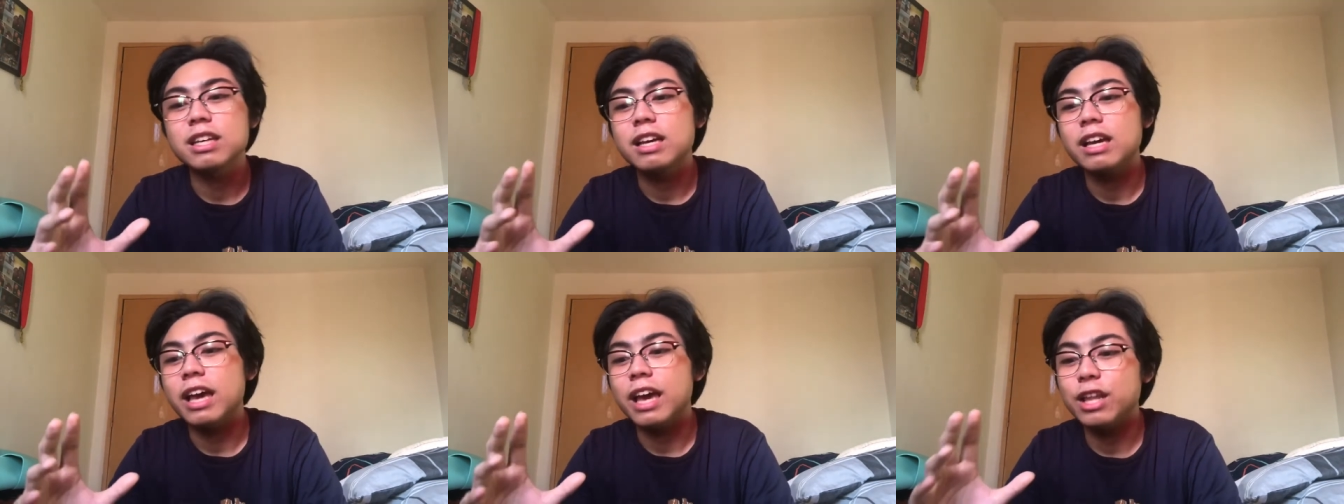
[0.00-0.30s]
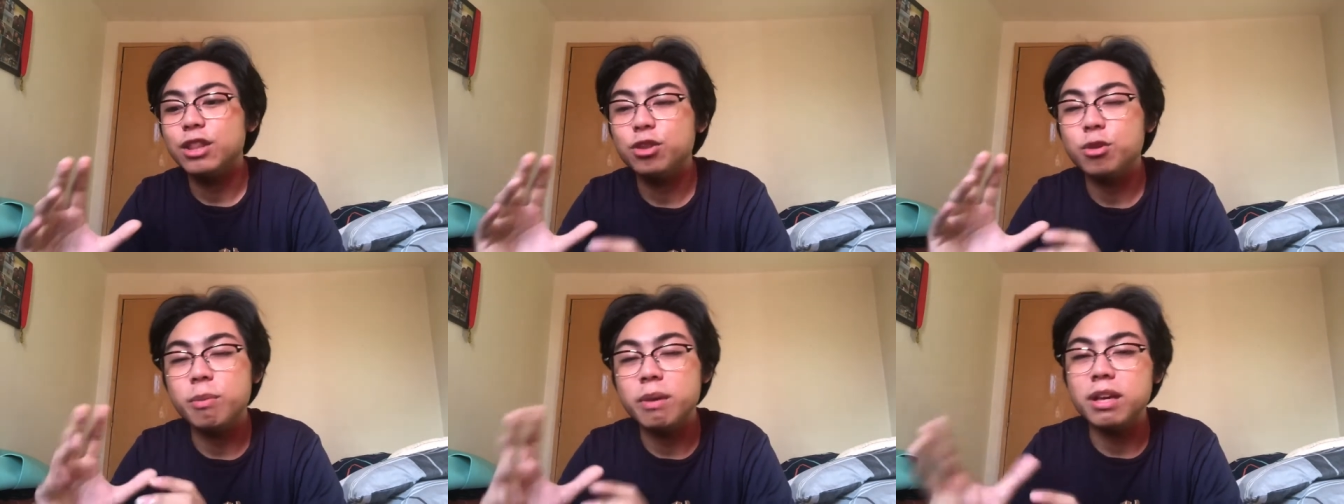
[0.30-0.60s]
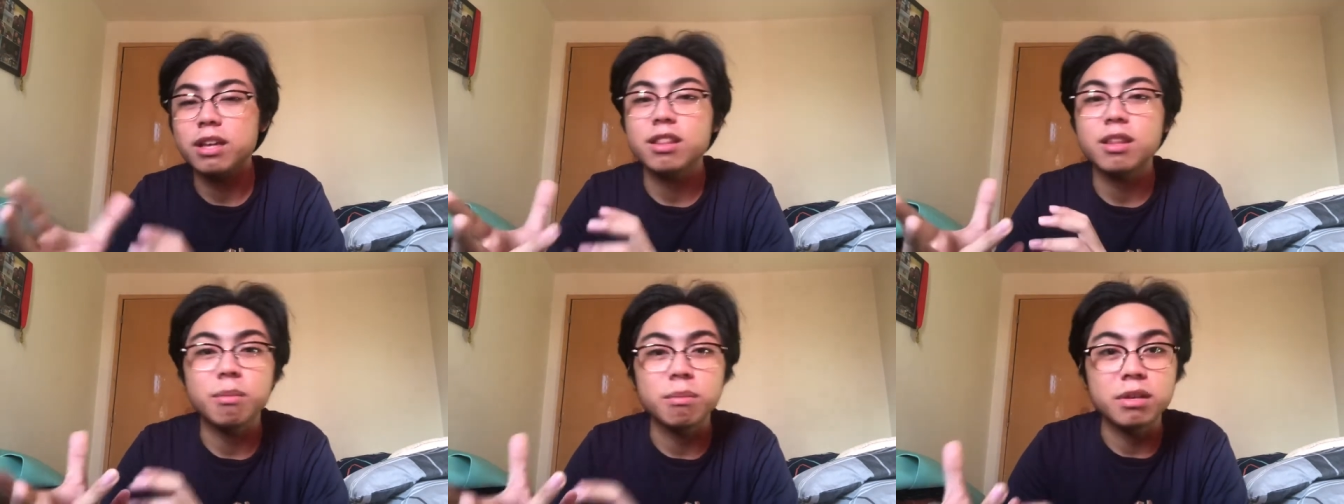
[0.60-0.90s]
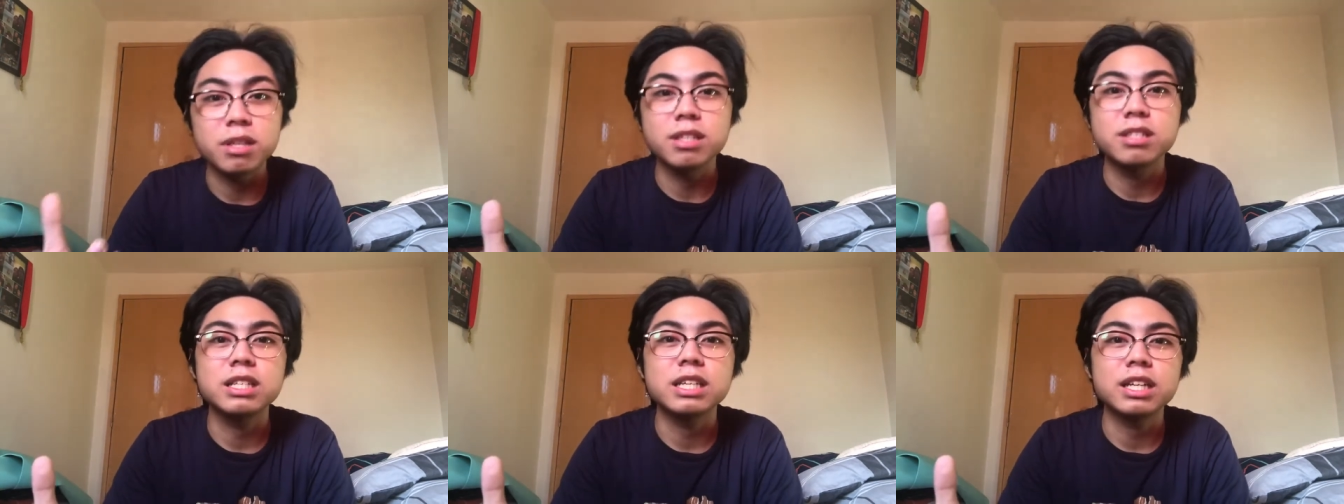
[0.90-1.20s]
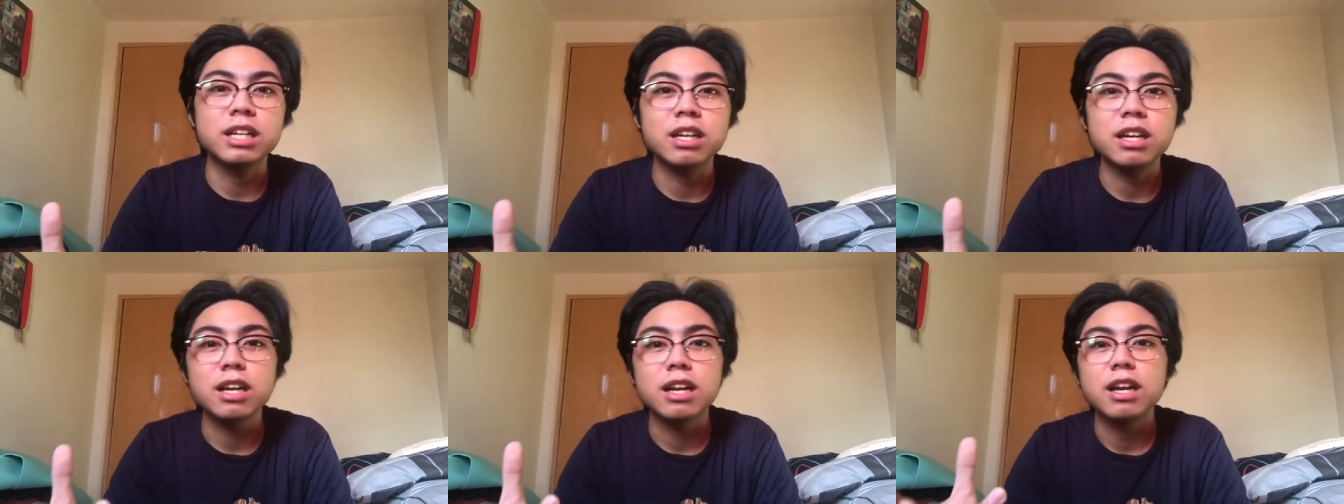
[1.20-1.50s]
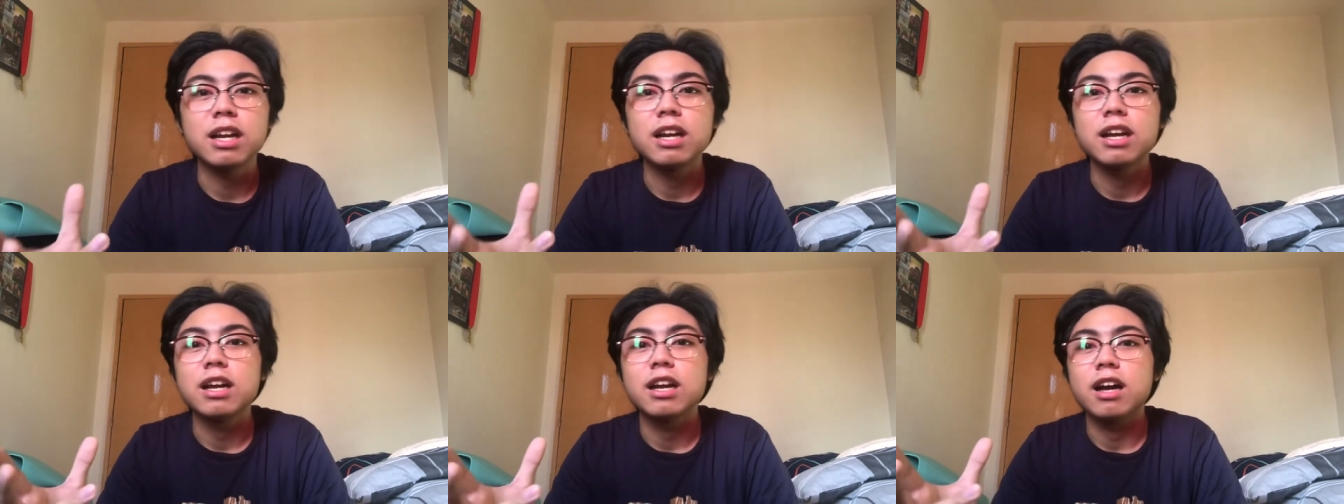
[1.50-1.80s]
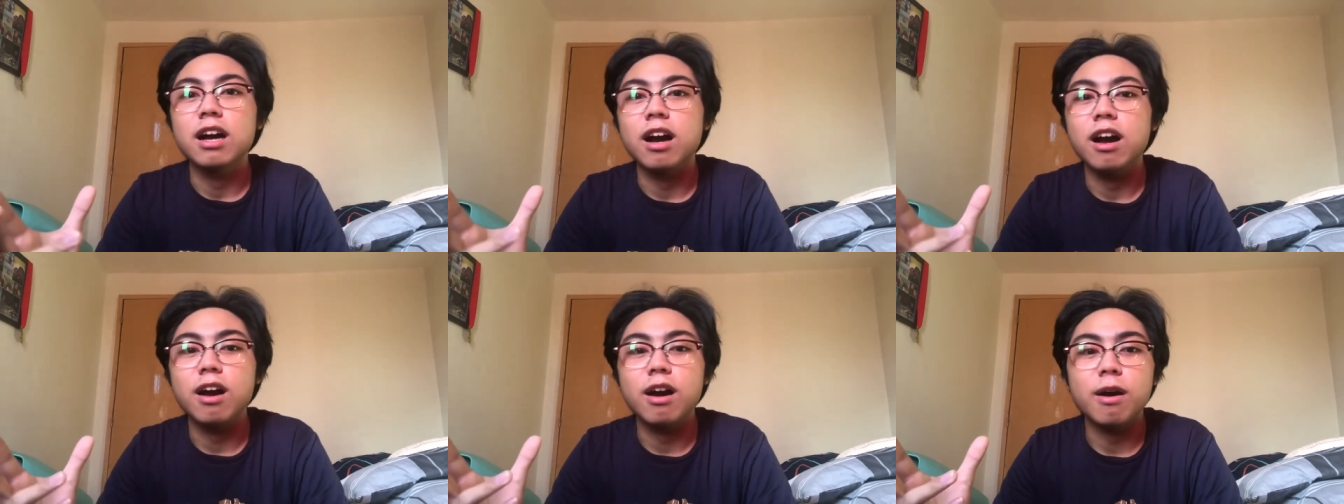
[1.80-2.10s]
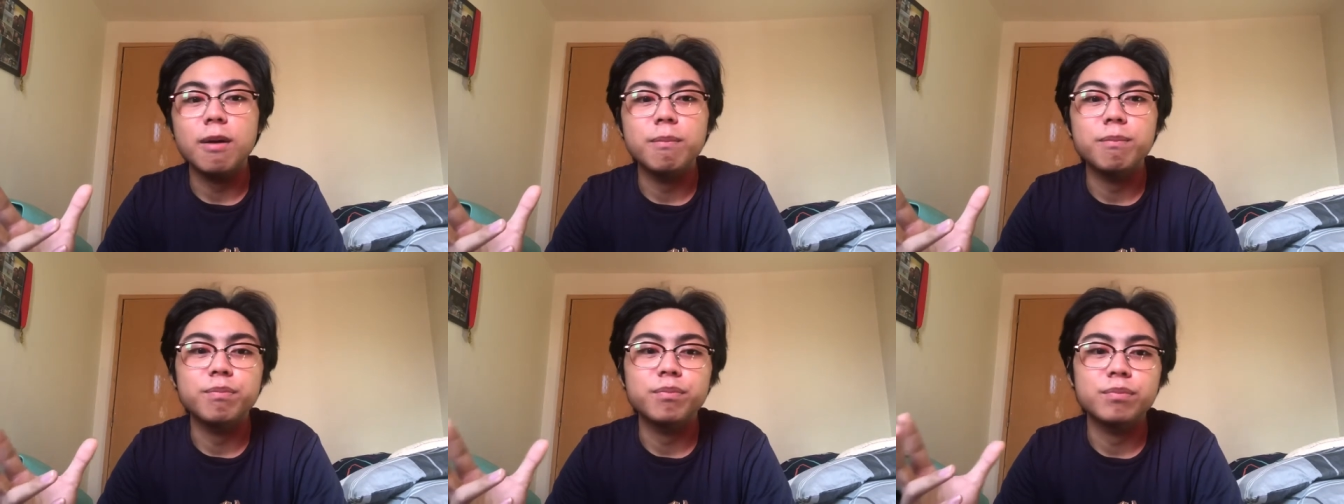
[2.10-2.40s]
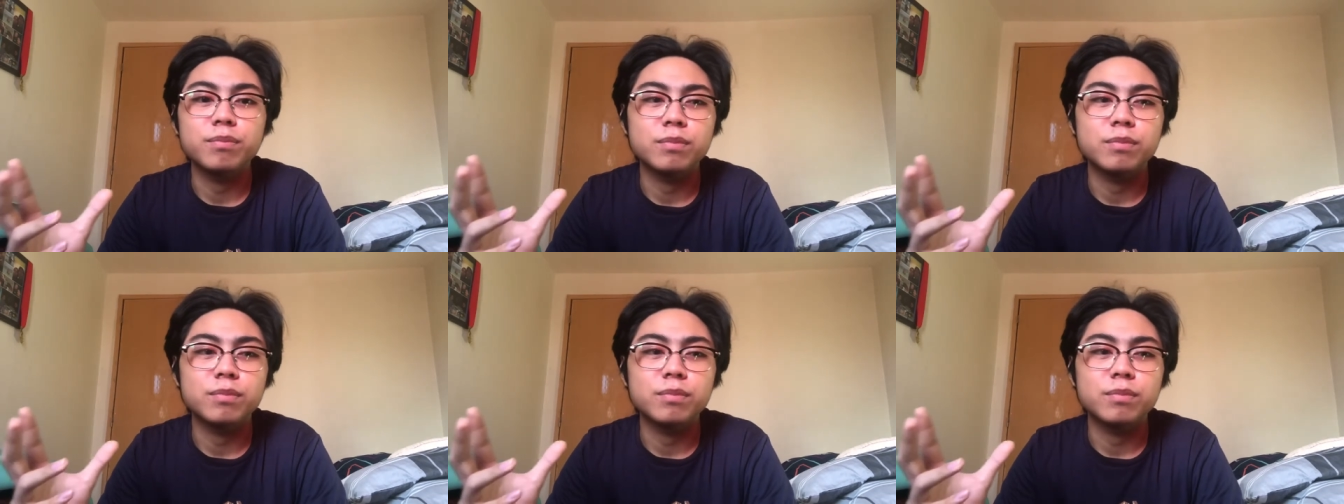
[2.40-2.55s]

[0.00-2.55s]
and to make them easier, um,